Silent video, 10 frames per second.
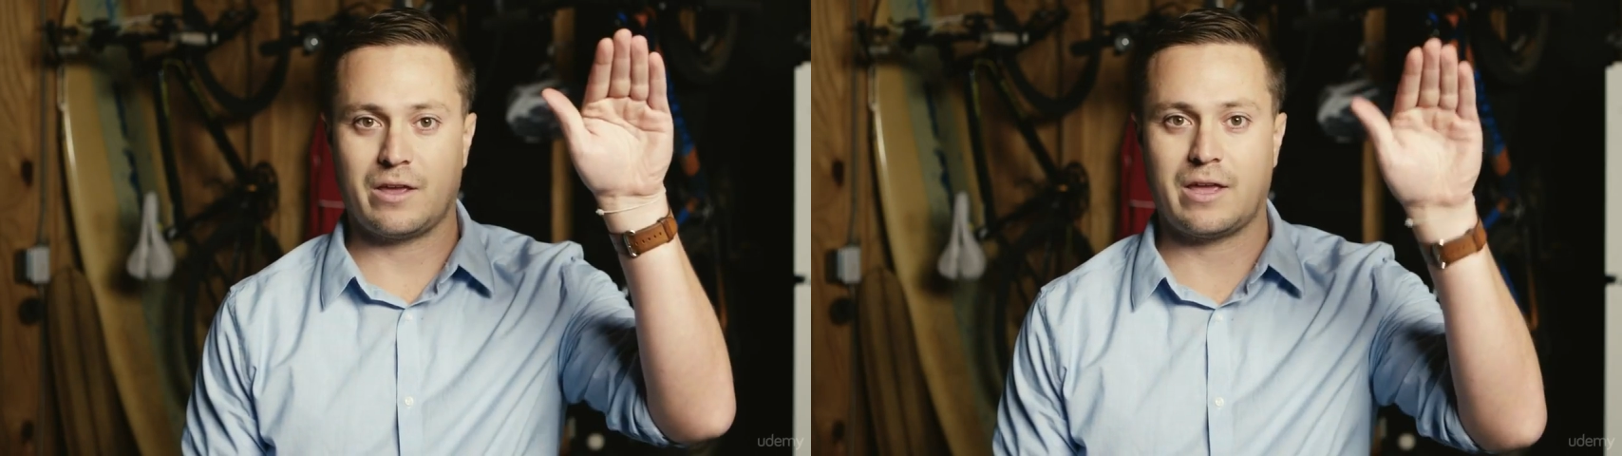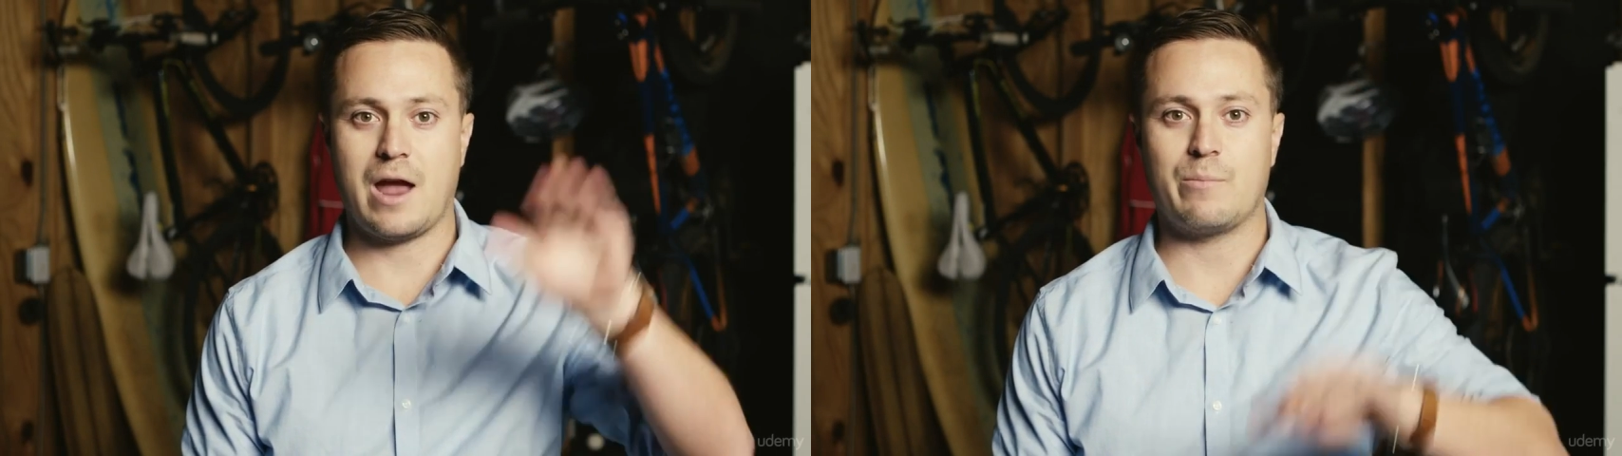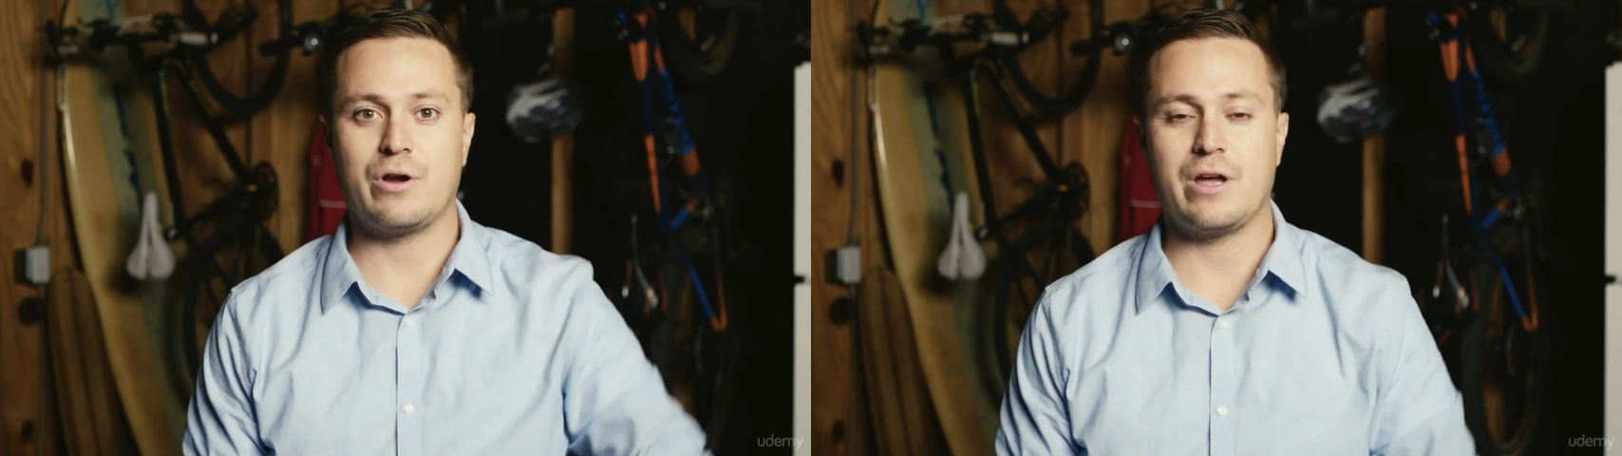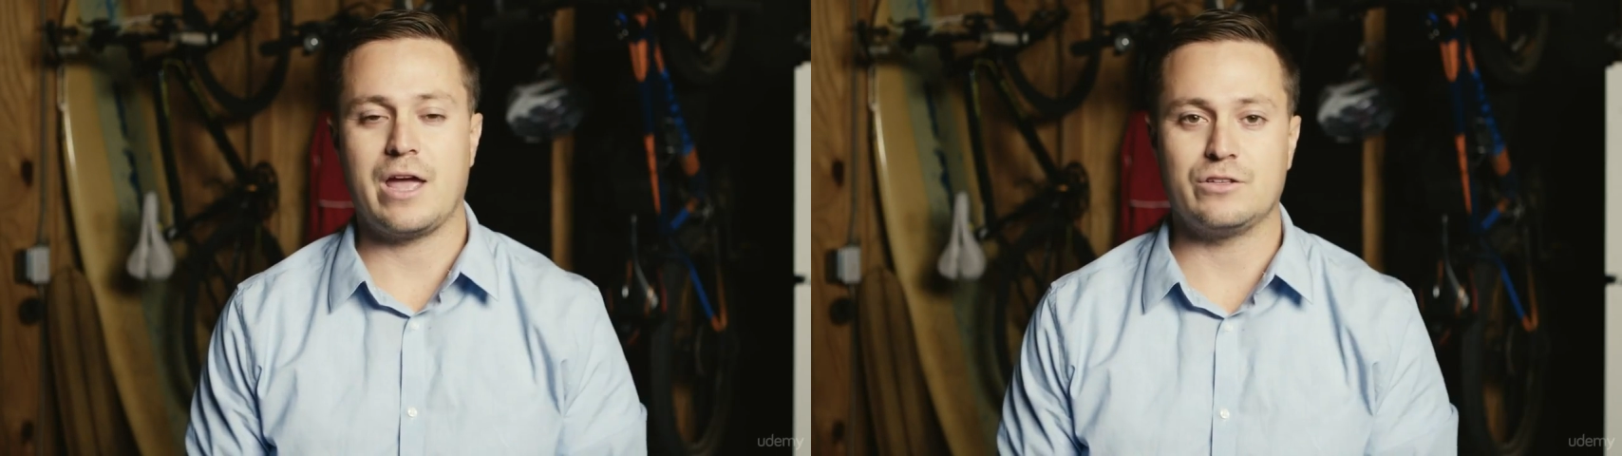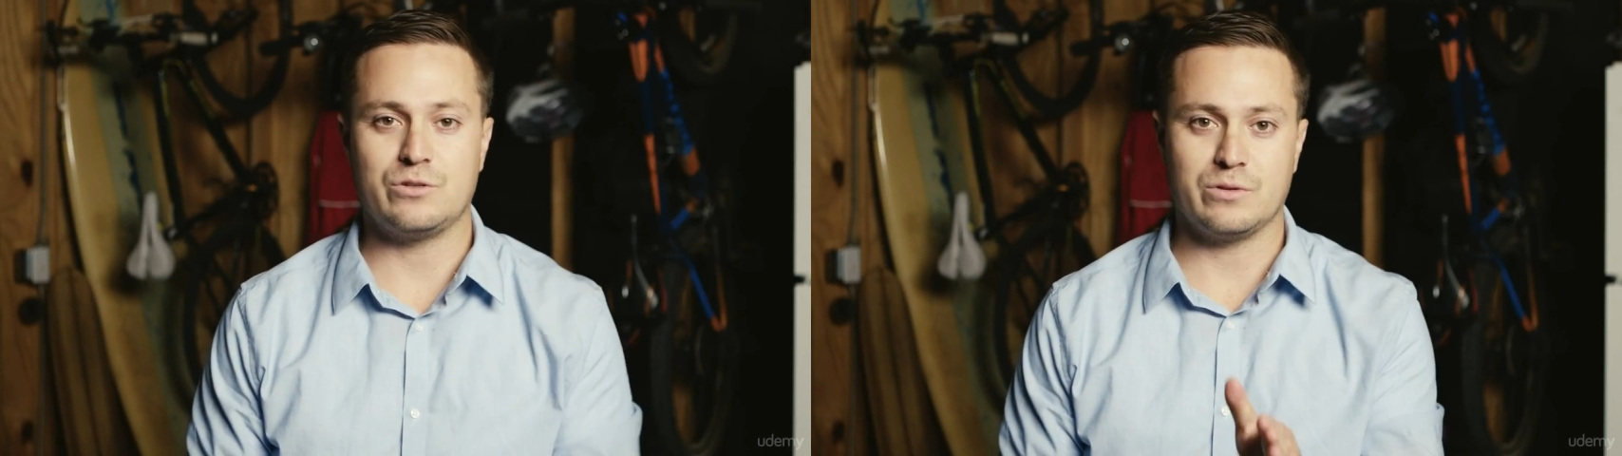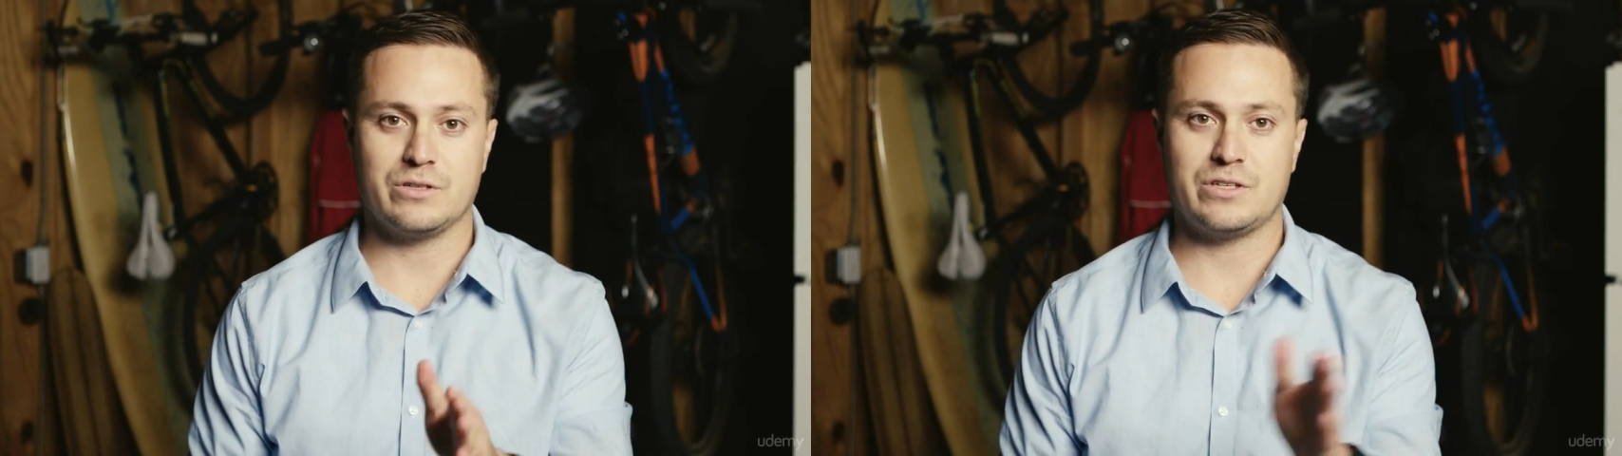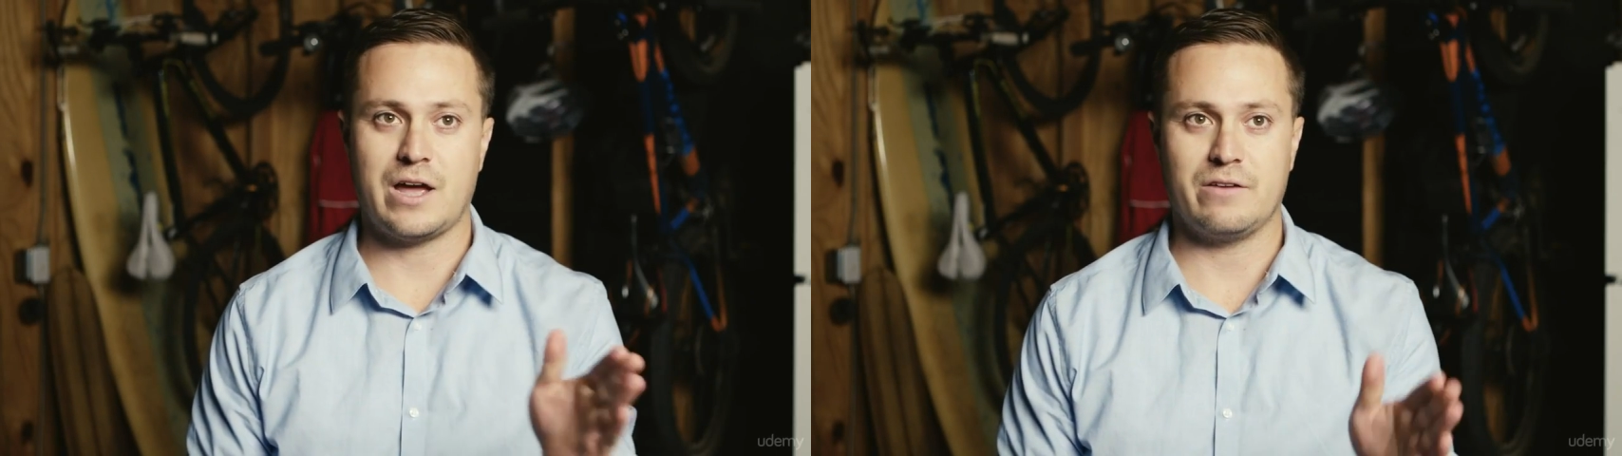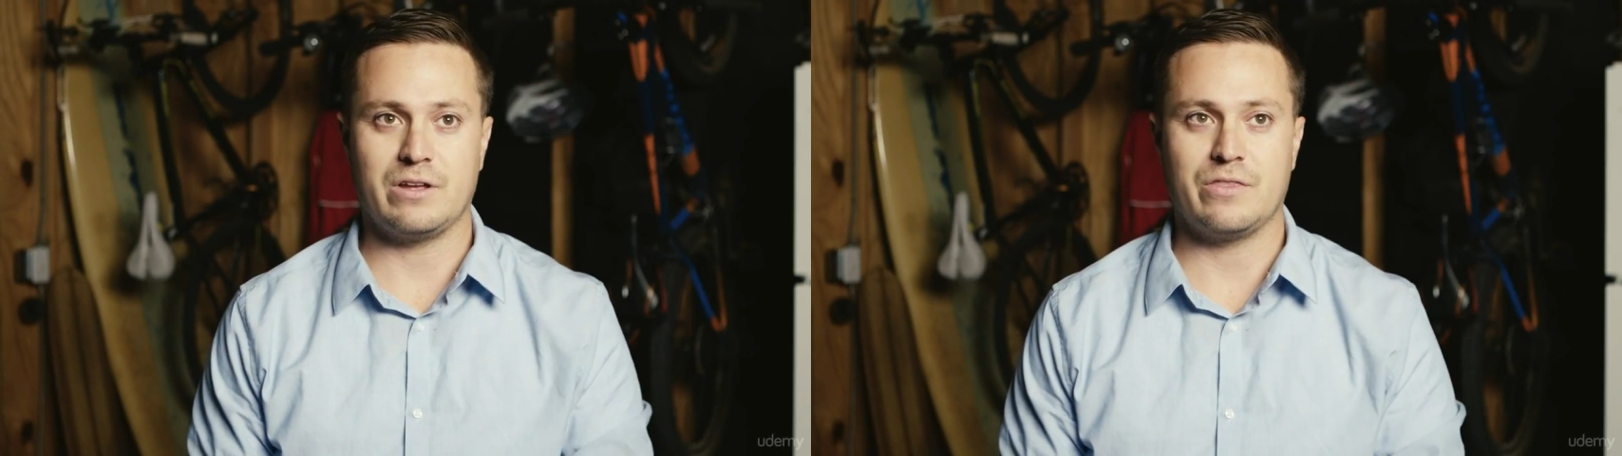camera and to the
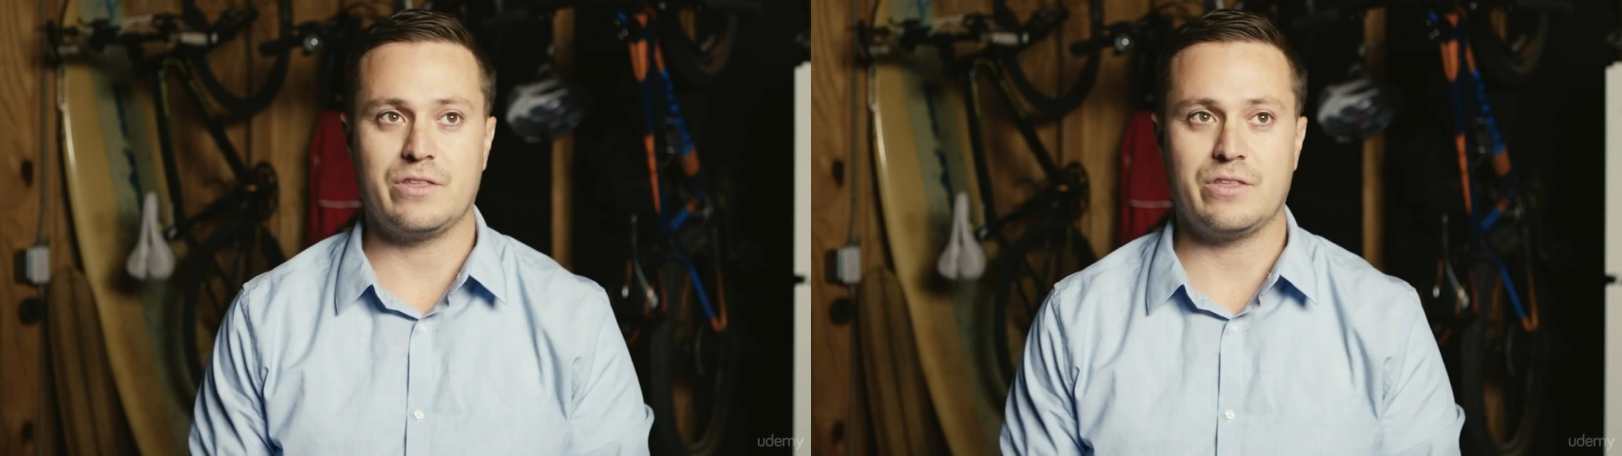side of it.